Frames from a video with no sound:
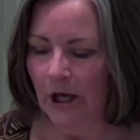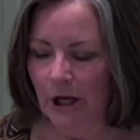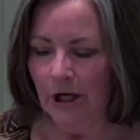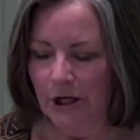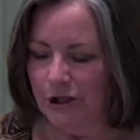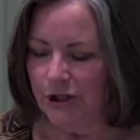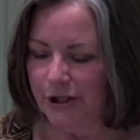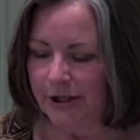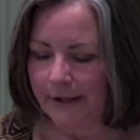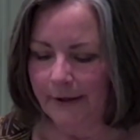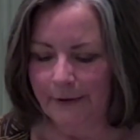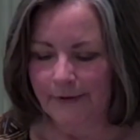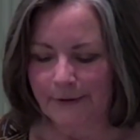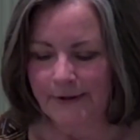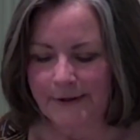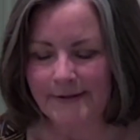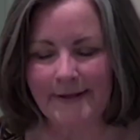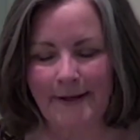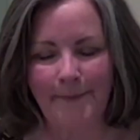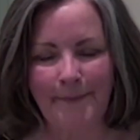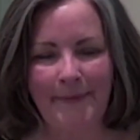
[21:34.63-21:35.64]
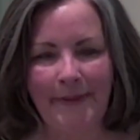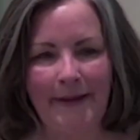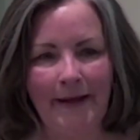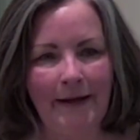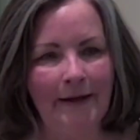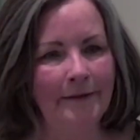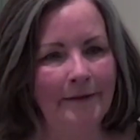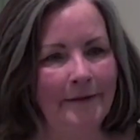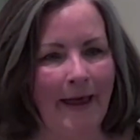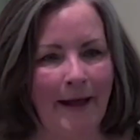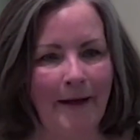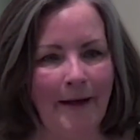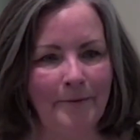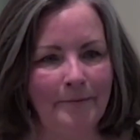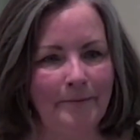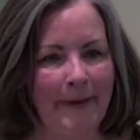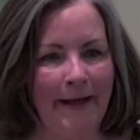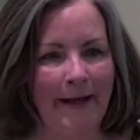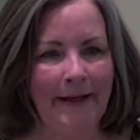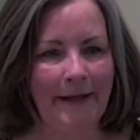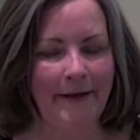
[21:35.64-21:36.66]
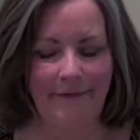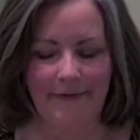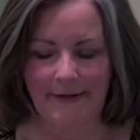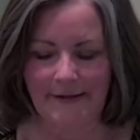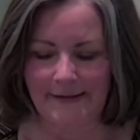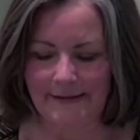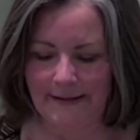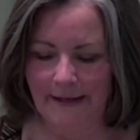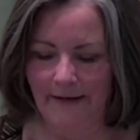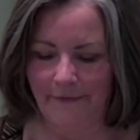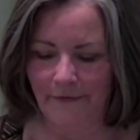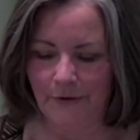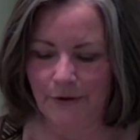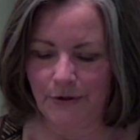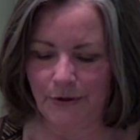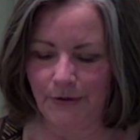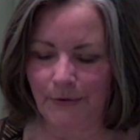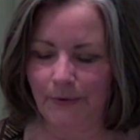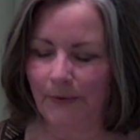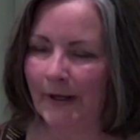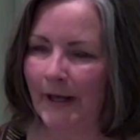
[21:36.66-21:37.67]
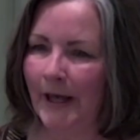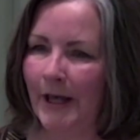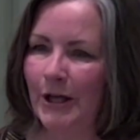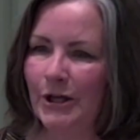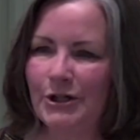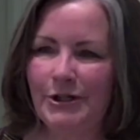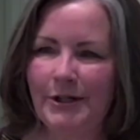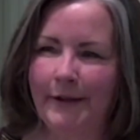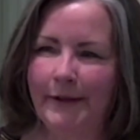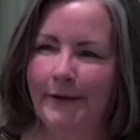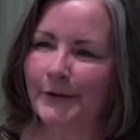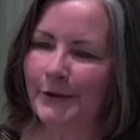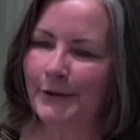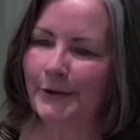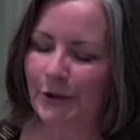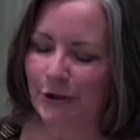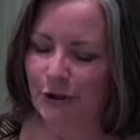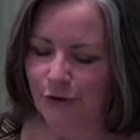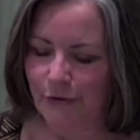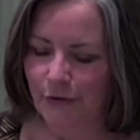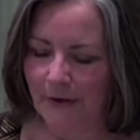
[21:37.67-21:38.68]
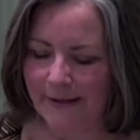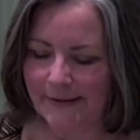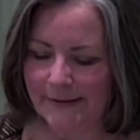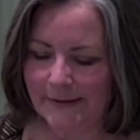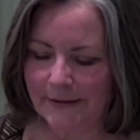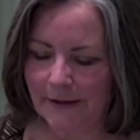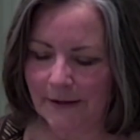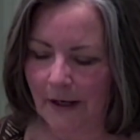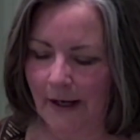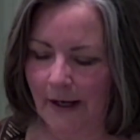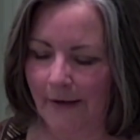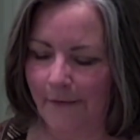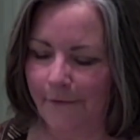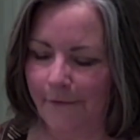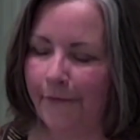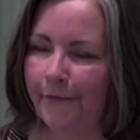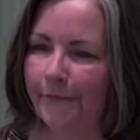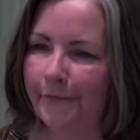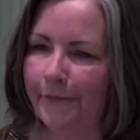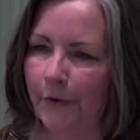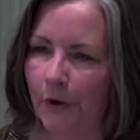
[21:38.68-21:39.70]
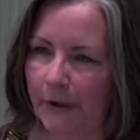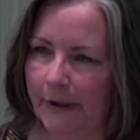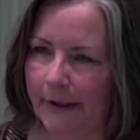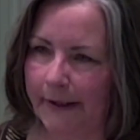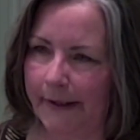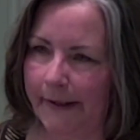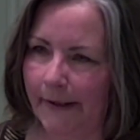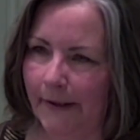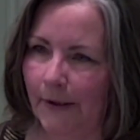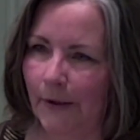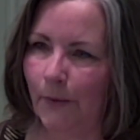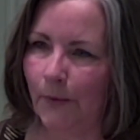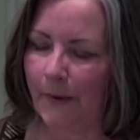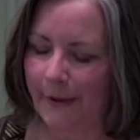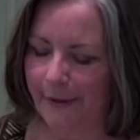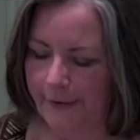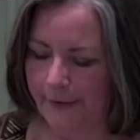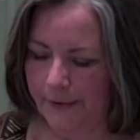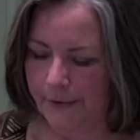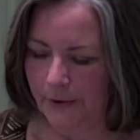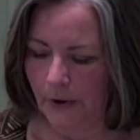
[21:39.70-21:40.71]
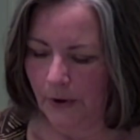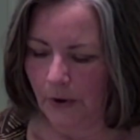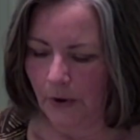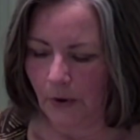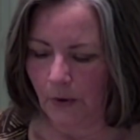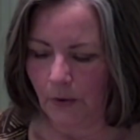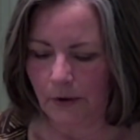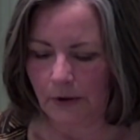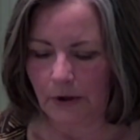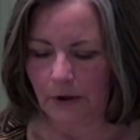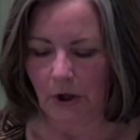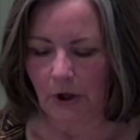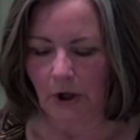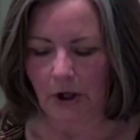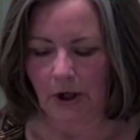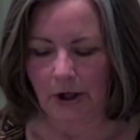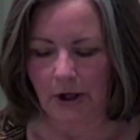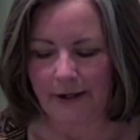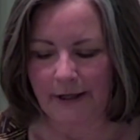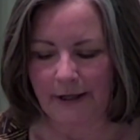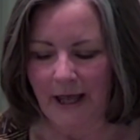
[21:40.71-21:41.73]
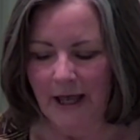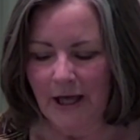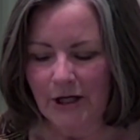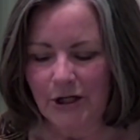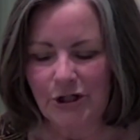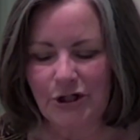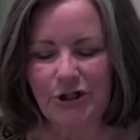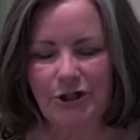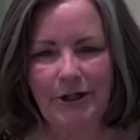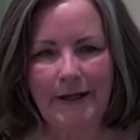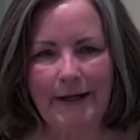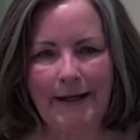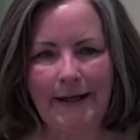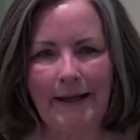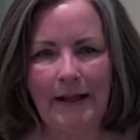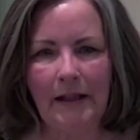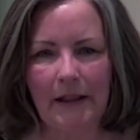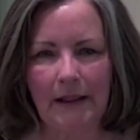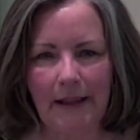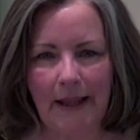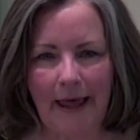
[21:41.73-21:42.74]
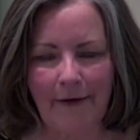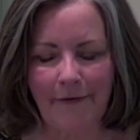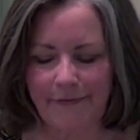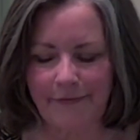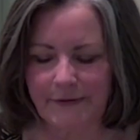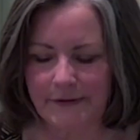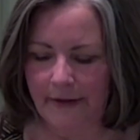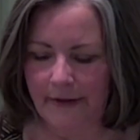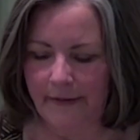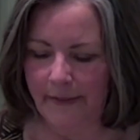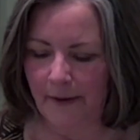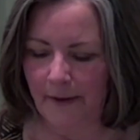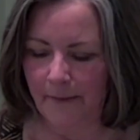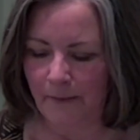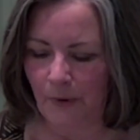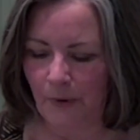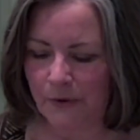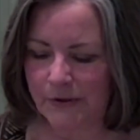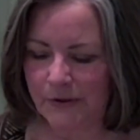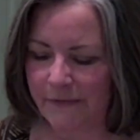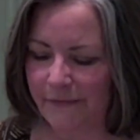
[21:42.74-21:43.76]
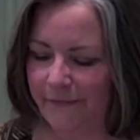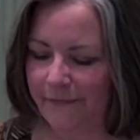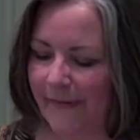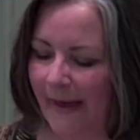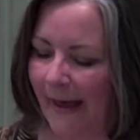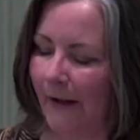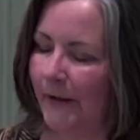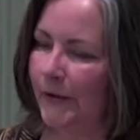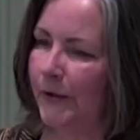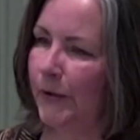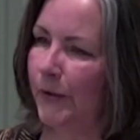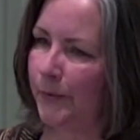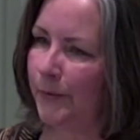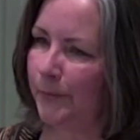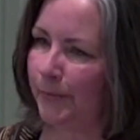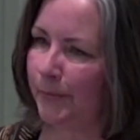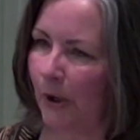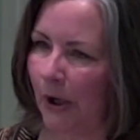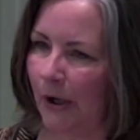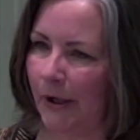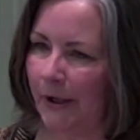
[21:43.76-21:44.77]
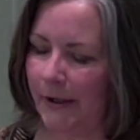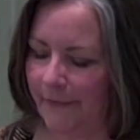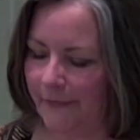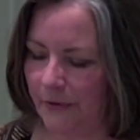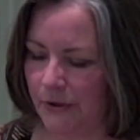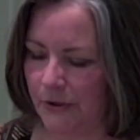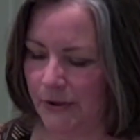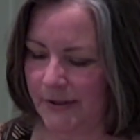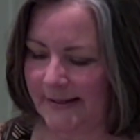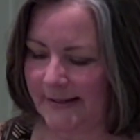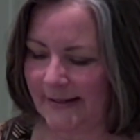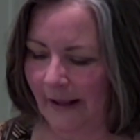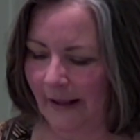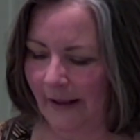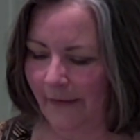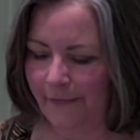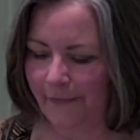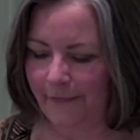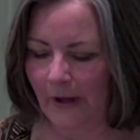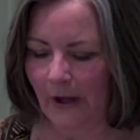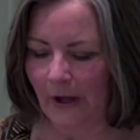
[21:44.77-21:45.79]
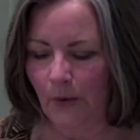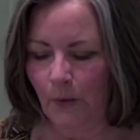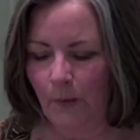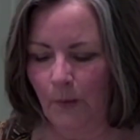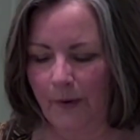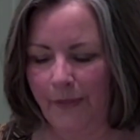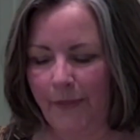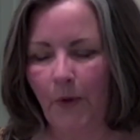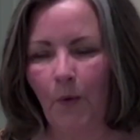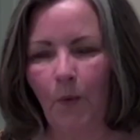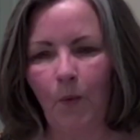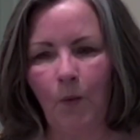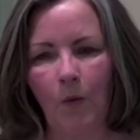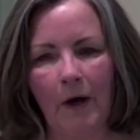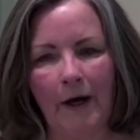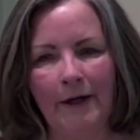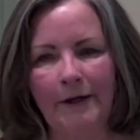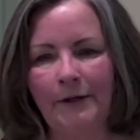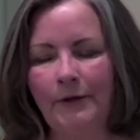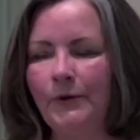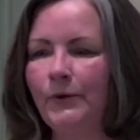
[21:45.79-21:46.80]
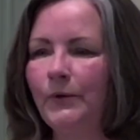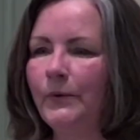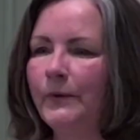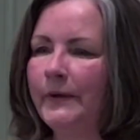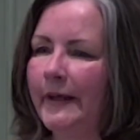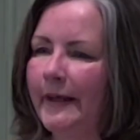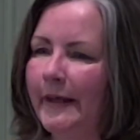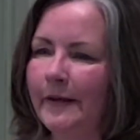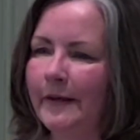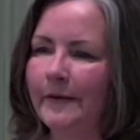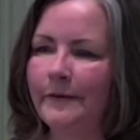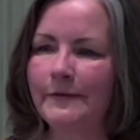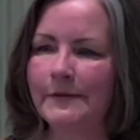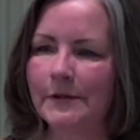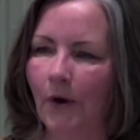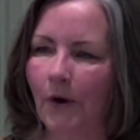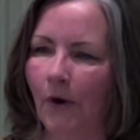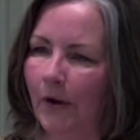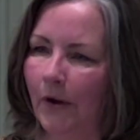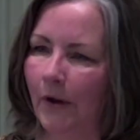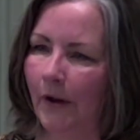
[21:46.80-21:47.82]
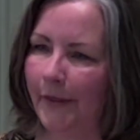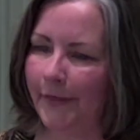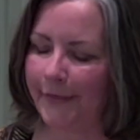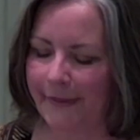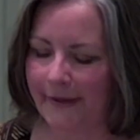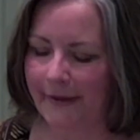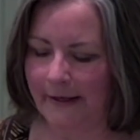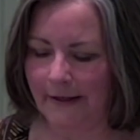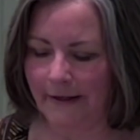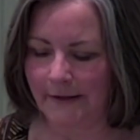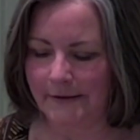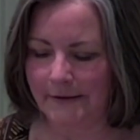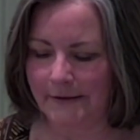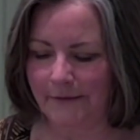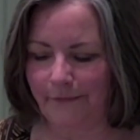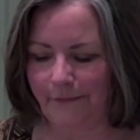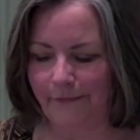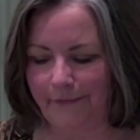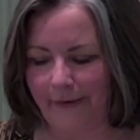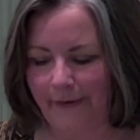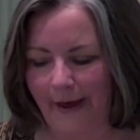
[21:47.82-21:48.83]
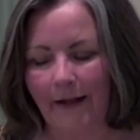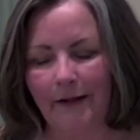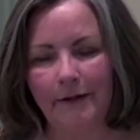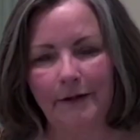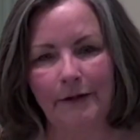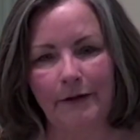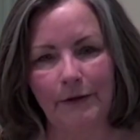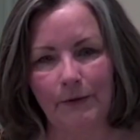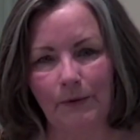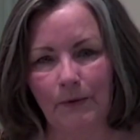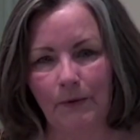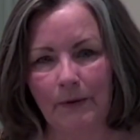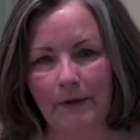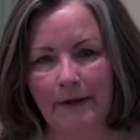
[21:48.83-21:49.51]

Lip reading: She learned something that many of us never do. She learned to trust God fully with her whole heart. She left the most valued part of herself with the one who gives all things value.